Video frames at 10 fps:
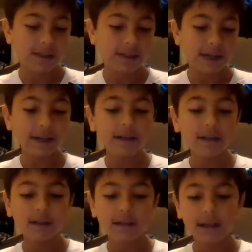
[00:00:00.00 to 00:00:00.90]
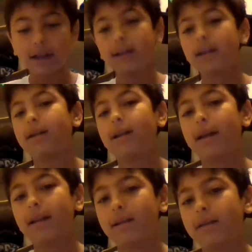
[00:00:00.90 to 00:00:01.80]
dead in
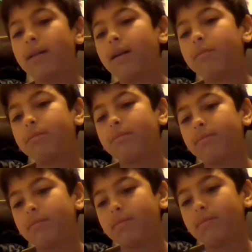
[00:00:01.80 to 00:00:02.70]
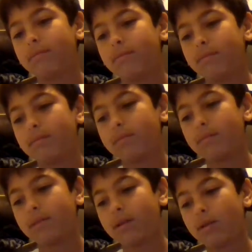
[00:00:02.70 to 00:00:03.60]

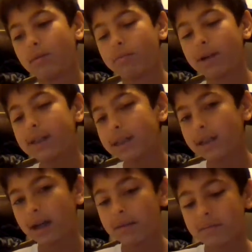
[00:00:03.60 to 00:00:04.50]
the present time.